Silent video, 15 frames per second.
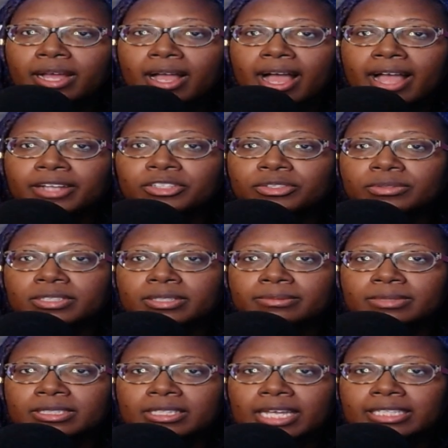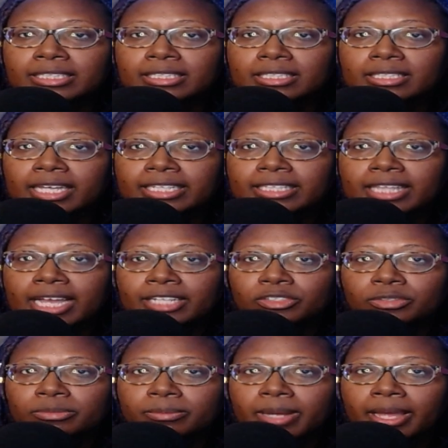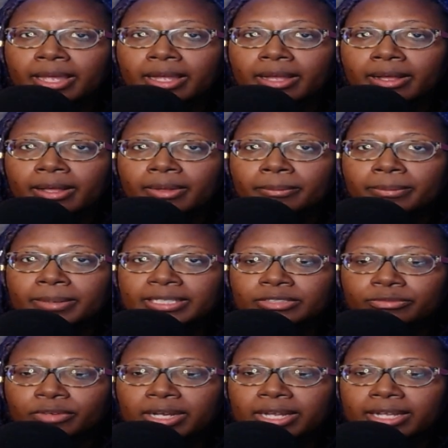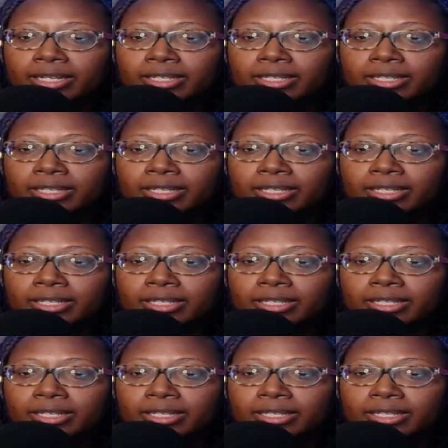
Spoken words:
I do something like that to my best friend?